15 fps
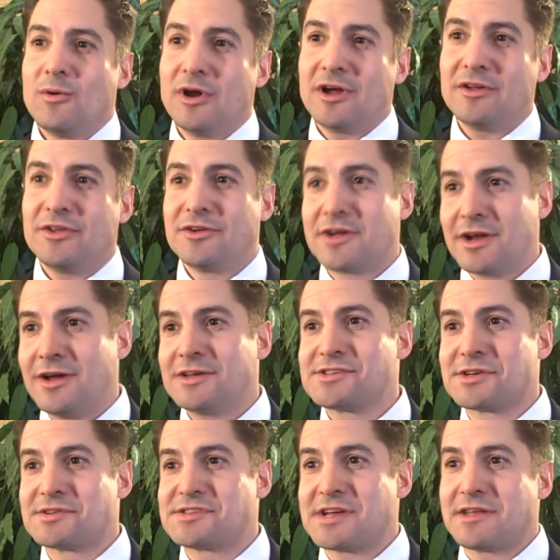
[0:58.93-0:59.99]
Well, you can
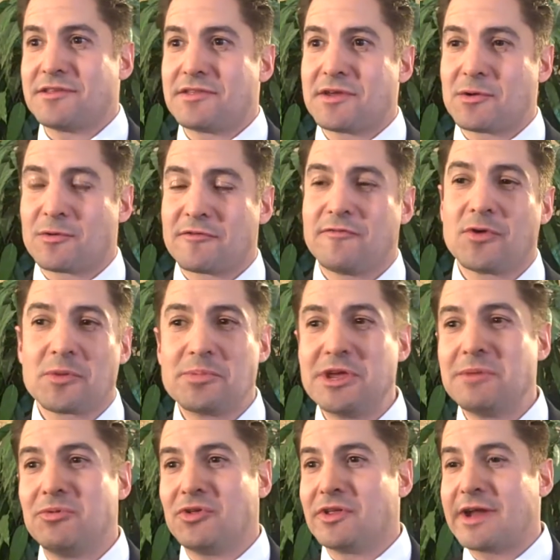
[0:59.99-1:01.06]
also say that there were four
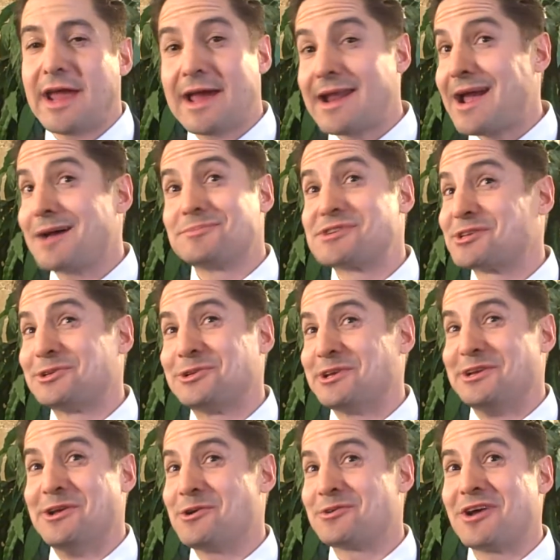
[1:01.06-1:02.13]
people that had
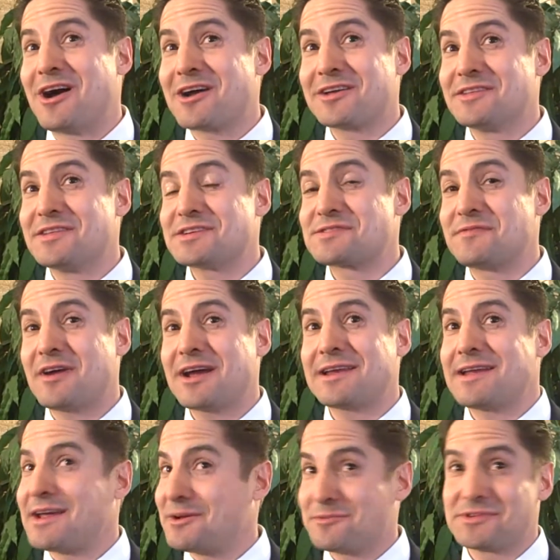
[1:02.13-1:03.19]
absolutely no dog in this
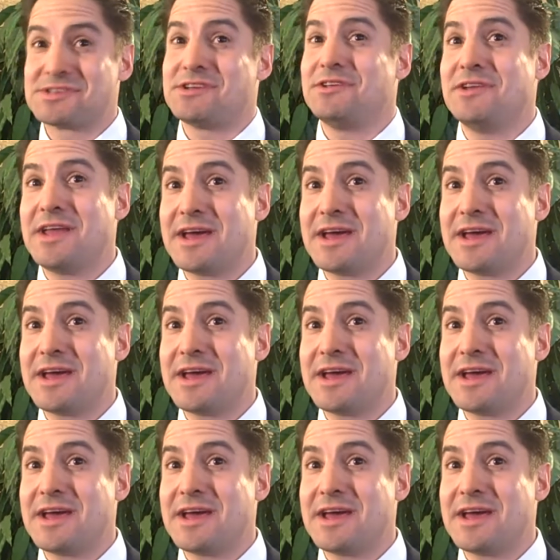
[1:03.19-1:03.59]
fight, and it was a